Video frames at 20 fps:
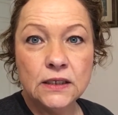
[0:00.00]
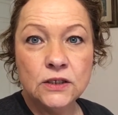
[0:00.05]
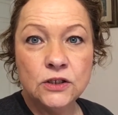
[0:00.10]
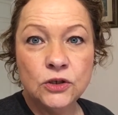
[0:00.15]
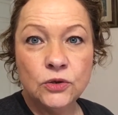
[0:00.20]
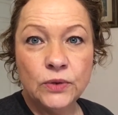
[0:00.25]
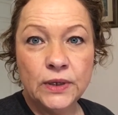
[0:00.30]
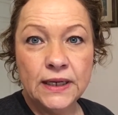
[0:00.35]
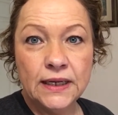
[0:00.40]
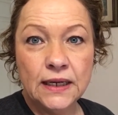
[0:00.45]

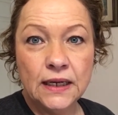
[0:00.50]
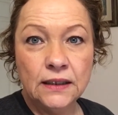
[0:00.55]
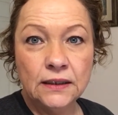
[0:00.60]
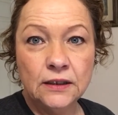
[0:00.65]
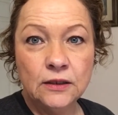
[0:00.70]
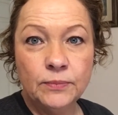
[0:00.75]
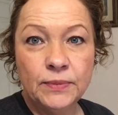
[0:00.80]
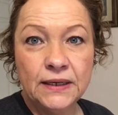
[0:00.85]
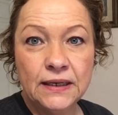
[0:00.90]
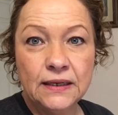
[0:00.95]
doing a
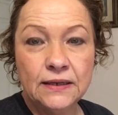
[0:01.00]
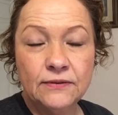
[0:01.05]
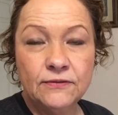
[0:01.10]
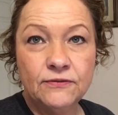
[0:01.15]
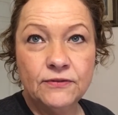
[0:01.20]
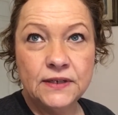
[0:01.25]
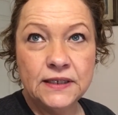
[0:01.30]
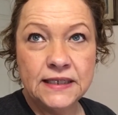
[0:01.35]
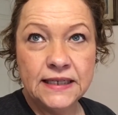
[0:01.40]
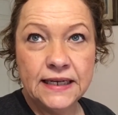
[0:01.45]
little bit of
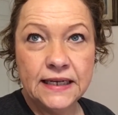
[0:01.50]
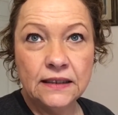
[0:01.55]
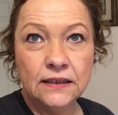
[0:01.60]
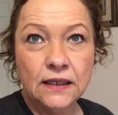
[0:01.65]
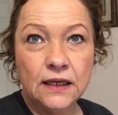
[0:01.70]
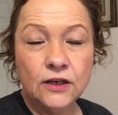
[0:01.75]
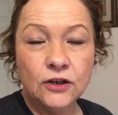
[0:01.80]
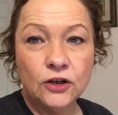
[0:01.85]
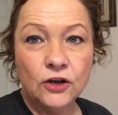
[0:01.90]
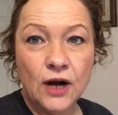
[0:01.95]

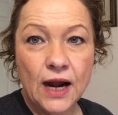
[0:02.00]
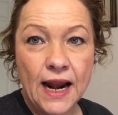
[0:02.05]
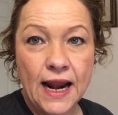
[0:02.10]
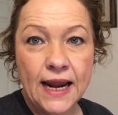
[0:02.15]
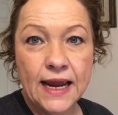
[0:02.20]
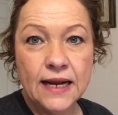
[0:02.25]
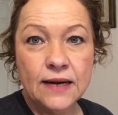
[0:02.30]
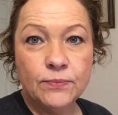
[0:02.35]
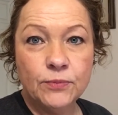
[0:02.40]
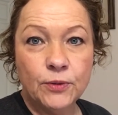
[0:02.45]
declutter
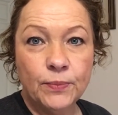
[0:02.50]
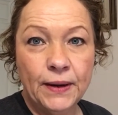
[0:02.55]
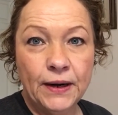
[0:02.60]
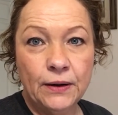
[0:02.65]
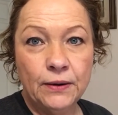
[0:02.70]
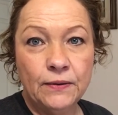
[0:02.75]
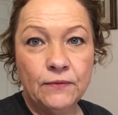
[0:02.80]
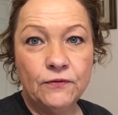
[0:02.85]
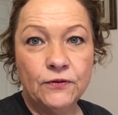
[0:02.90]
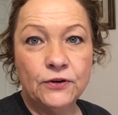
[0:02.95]
and
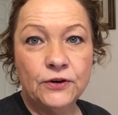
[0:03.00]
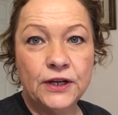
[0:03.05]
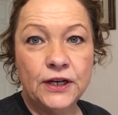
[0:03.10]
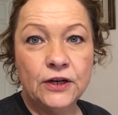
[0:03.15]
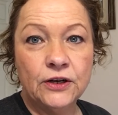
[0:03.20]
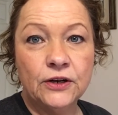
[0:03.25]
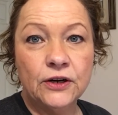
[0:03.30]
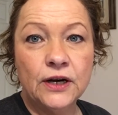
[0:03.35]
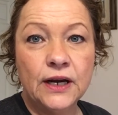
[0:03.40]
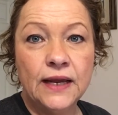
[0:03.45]
preparing for
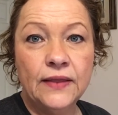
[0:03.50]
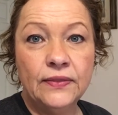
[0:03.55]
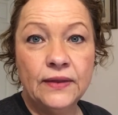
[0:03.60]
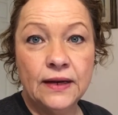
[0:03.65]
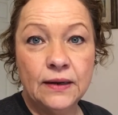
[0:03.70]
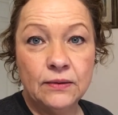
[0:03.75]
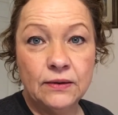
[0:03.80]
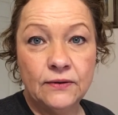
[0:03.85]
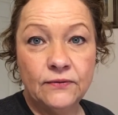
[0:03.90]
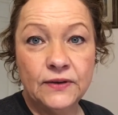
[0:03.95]
dinner and then
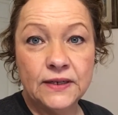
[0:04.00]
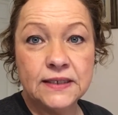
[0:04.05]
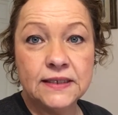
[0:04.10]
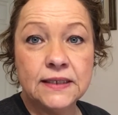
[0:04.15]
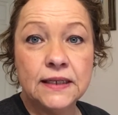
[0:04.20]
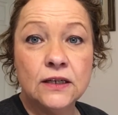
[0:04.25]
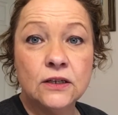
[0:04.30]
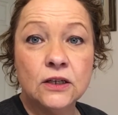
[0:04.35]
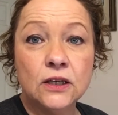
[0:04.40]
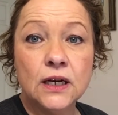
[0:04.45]
I'm going to fix
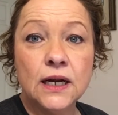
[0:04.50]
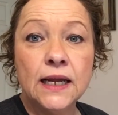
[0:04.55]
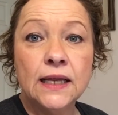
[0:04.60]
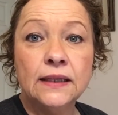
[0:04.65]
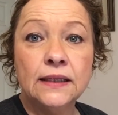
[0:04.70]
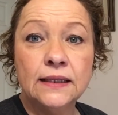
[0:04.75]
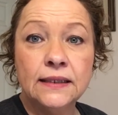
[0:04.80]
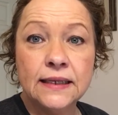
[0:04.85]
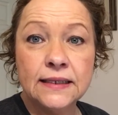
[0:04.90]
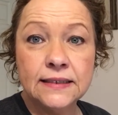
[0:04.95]
dinner
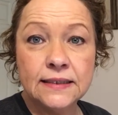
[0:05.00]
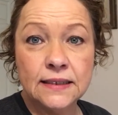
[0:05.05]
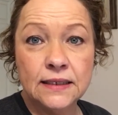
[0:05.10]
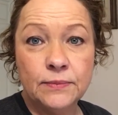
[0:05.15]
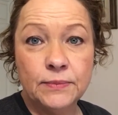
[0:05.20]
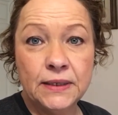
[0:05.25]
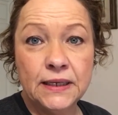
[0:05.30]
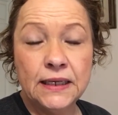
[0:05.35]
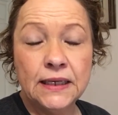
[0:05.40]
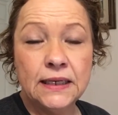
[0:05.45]
and then that's going to
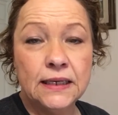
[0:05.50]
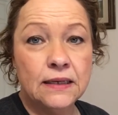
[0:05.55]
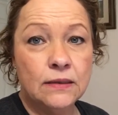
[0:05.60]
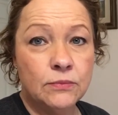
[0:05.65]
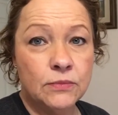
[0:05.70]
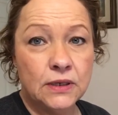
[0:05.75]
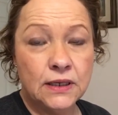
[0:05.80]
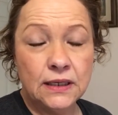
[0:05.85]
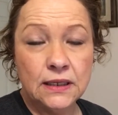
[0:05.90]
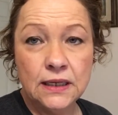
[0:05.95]
be it.
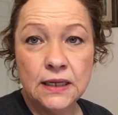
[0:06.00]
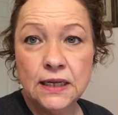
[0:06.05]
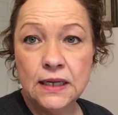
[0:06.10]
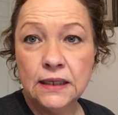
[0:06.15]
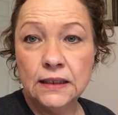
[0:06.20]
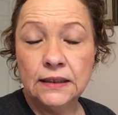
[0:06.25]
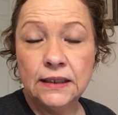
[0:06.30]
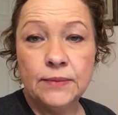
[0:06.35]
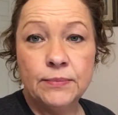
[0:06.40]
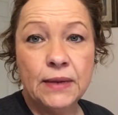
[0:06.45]
I'm going to
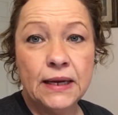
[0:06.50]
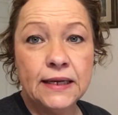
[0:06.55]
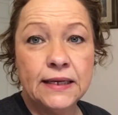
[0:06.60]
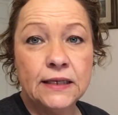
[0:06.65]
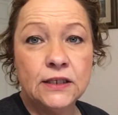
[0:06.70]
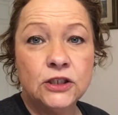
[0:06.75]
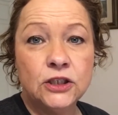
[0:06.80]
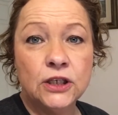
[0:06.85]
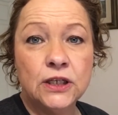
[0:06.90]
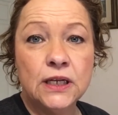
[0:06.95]
clean my
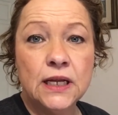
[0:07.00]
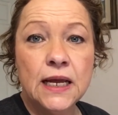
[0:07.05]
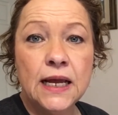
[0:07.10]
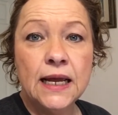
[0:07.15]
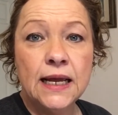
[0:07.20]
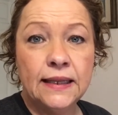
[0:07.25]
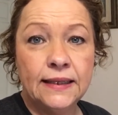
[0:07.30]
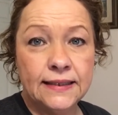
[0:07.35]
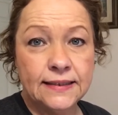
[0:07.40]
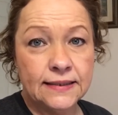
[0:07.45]
kitchen
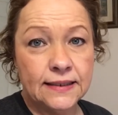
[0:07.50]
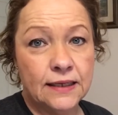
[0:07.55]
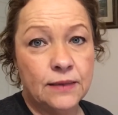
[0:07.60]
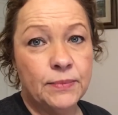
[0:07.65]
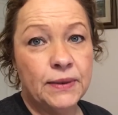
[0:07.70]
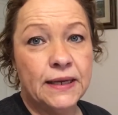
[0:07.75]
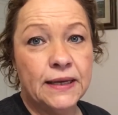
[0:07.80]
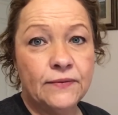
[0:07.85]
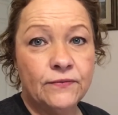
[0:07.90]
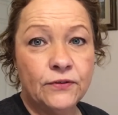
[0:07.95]
and that's going to
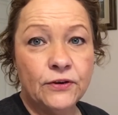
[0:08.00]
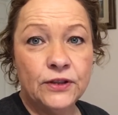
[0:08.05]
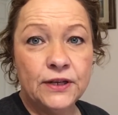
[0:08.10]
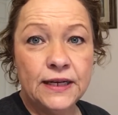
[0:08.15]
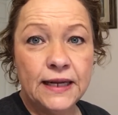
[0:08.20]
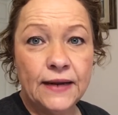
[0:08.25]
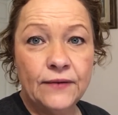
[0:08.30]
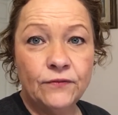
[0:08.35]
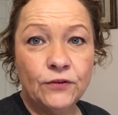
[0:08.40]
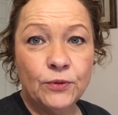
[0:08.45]
be it for the
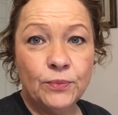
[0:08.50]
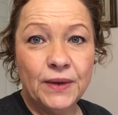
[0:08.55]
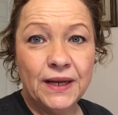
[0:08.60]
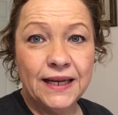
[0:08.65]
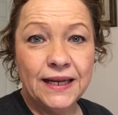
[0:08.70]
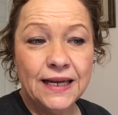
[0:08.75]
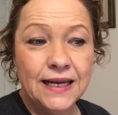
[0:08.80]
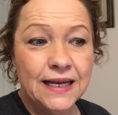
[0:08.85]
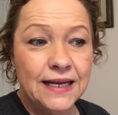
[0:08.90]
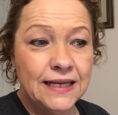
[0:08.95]
day for
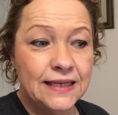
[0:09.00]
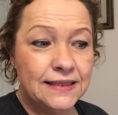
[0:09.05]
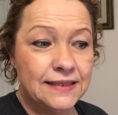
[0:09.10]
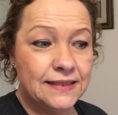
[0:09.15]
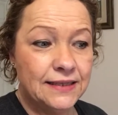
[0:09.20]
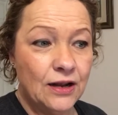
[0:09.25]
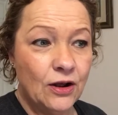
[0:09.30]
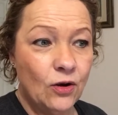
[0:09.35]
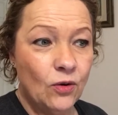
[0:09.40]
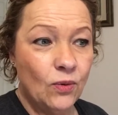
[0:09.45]
me.
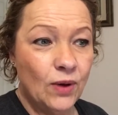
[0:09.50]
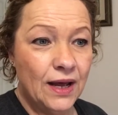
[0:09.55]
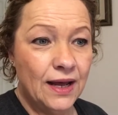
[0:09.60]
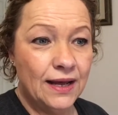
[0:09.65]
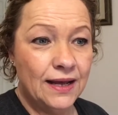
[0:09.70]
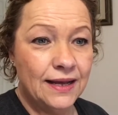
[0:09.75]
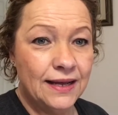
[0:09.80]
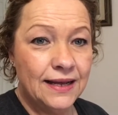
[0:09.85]
So uh,